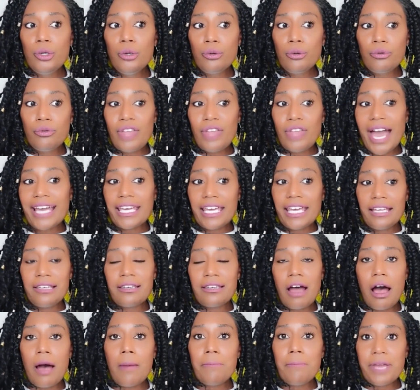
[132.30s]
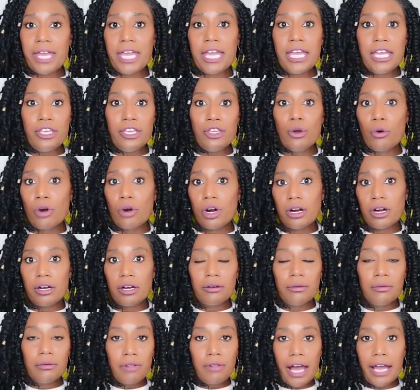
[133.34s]
that cannot be
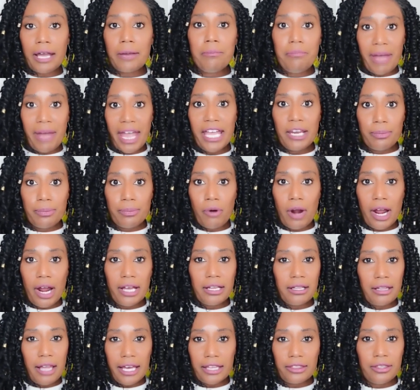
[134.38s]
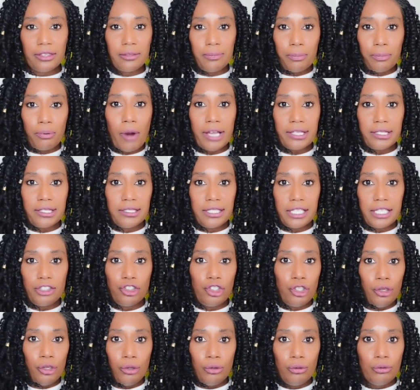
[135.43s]
your like main price, like the prices
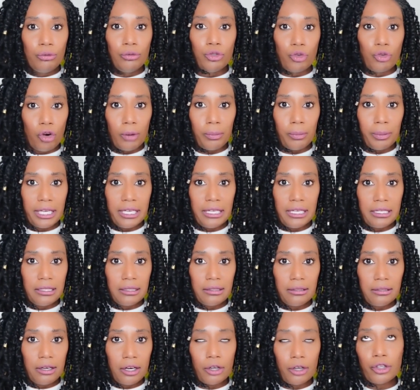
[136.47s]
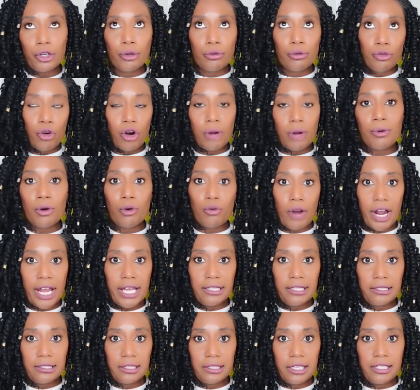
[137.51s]
that you normally, or your normal
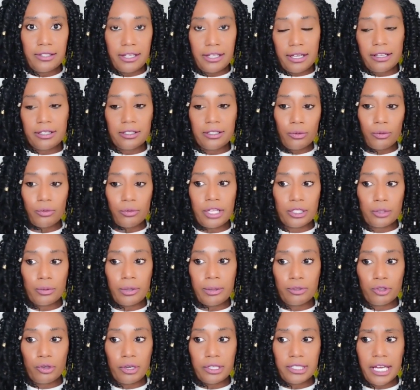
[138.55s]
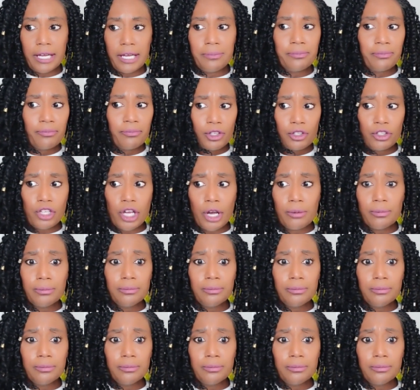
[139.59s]
rates. That's what I'm trying to say. So